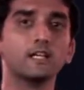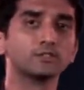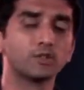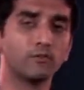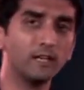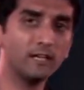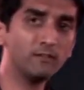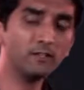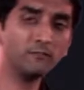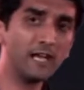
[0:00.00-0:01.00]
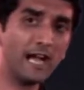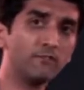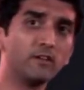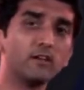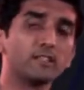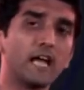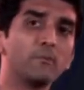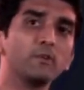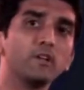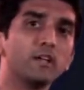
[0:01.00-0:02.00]
So whenever we have a
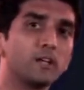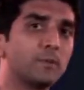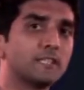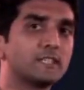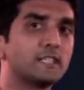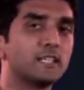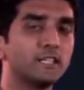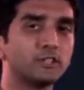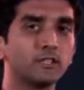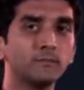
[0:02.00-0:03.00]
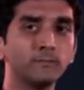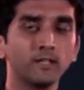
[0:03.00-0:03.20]
tabular representation,